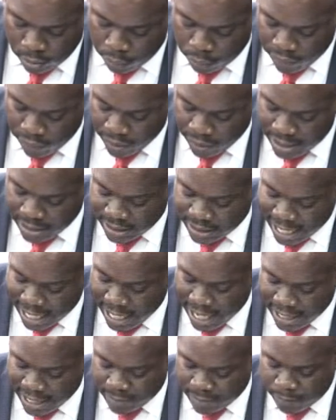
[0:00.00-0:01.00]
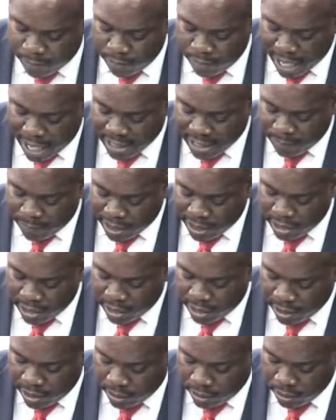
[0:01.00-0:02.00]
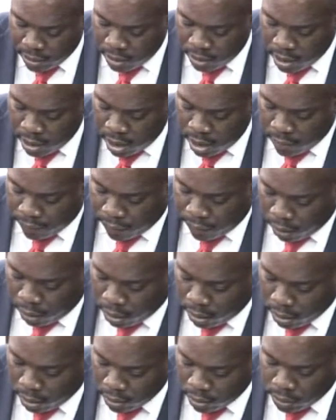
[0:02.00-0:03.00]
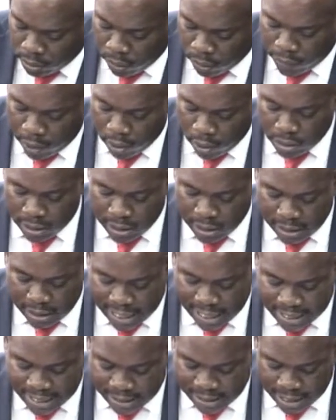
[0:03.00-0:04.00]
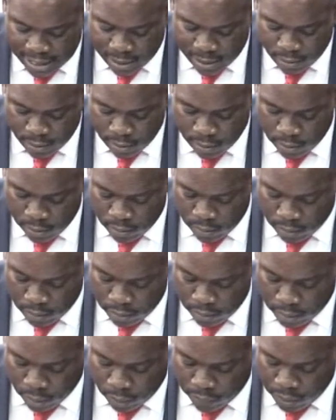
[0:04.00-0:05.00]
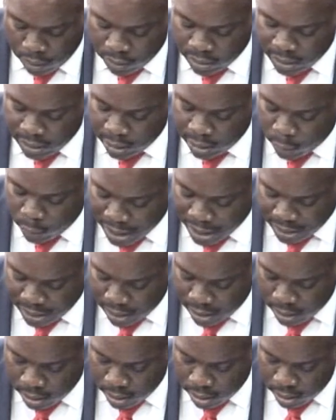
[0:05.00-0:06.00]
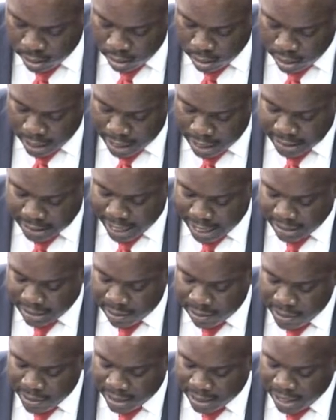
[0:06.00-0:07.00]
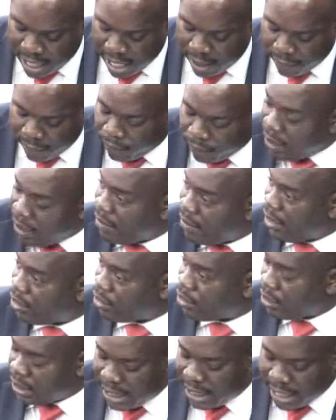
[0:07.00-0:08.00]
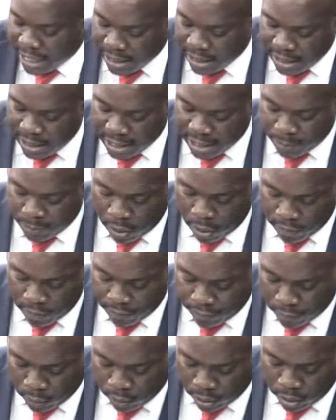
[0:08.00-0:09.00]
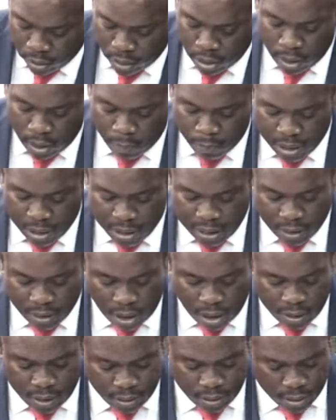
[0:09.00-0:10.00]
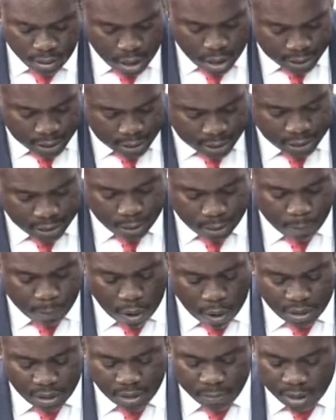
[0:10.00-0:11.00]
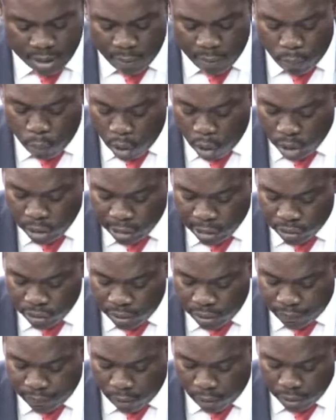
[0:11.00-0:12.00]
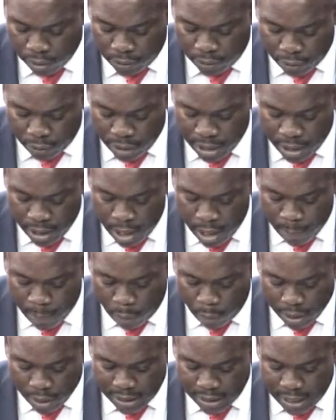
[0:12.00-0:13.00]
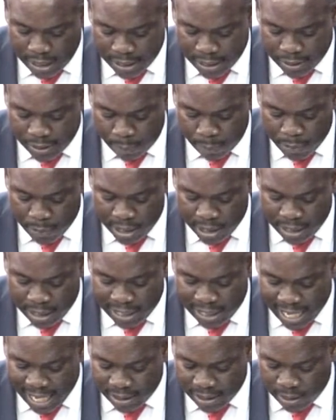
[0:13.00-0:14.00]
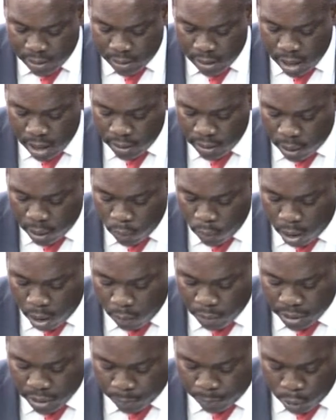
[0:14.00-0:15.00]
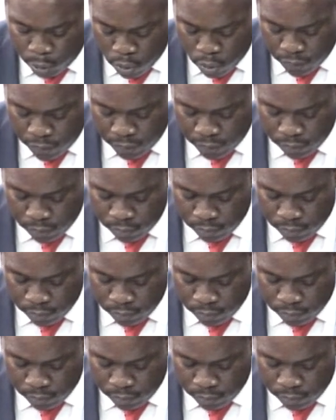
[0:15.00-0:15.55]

revised debt expenditures for 2019-2020 is estimated at $586.4 million. This is approximately $143.6 million less than what was approved.